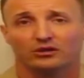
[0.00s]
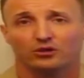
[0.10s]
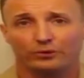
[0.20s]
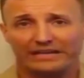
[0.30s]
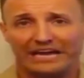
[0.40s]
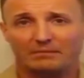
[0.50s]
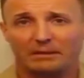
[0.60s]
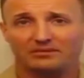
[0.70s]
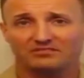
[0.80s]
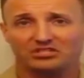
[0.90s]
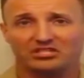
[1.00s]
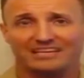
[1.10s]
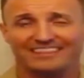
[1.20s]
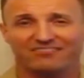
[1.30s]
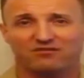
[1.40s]
To recap my position
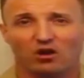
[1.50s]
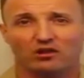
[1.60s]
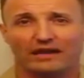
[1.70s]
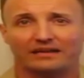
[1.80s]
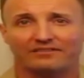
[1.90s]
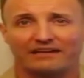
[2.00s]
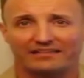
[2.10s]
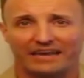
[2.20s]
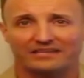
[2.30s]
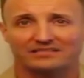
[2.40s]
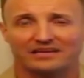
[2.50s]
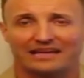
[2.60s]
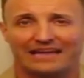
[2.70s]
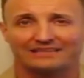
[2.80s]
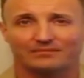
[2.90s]
in the fallout of Afghanistan,
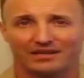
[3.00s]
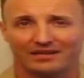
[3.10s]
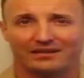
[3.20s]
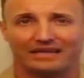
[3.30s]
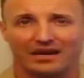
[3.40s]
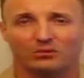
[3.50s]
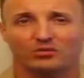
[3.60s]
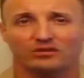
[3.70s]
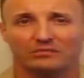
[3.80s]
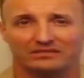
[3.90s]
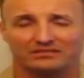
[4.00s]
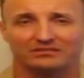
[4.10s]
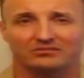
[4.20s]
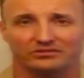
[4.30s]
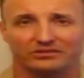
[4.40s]
I demanded accountability of my
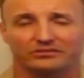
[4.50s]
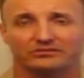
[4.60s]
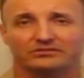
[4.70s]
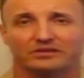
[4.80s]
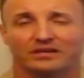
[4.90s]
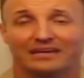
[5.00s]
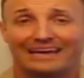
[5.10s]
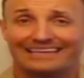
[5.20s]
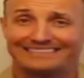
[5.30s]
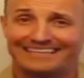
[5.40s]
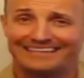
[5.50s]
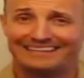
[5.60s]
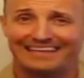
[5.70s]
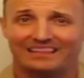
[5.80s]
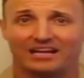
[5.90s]
senior leaders. And I stated
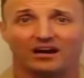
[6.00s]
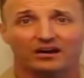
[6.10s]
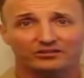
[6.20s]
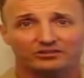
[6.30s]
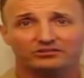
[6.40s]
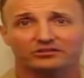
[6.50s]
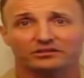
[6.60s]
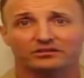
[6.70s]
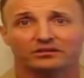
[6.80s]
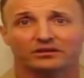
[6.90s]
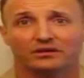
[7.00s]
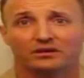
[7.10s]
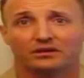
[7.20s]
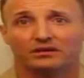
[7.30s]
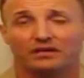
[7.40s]
then that I understood
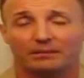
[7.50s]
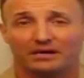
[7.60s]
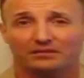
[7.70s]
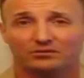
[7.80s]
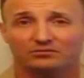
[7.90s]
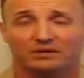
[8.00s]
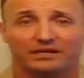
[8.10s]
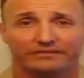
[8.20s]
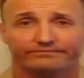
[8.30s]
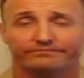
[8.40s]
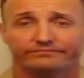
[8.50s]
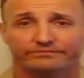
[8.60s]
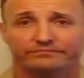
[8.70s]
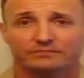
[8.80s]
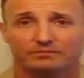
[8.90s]
that I might lose my
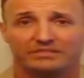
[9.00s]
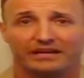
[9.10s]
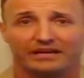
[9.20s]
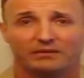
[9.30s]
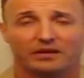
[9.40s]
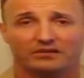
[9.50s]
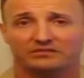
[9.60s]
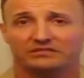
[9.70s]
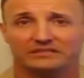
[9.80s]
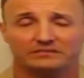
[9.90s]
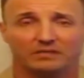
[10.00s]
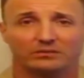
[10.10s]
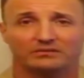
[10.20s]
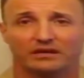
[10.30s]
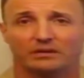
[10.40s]
battalion commander seat, my
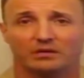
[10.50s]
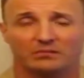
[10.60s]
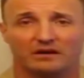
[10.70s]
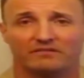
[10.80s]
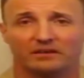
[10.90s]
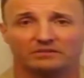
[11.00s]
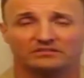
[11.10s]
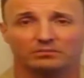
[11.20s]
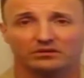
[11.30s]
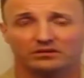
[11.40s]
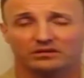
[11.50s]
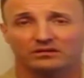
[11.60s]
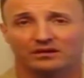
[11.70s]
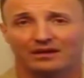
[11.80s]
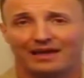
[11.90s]
retirement, and my family stability.
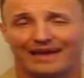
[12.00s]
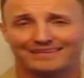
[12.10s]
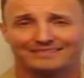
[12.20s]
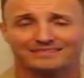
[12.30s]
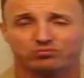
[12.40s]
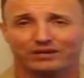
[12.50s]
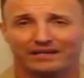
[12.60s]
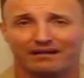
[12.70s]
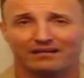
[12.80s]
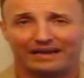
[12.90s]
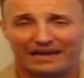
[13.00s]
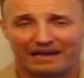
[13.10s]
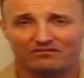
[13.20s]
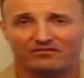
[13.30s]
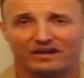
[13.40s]
As it has played out, I
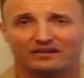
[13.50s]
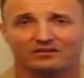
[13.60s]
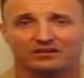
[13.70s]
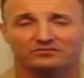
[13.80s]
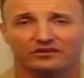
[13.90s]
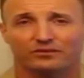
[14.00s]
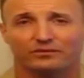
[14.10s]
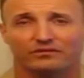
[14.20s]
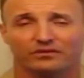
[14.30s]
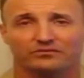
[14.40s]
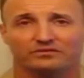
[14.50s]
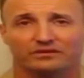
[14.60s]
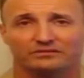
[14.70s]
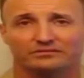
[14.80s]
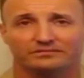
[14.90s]
have in fact lost all three of those
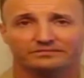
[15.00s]
things.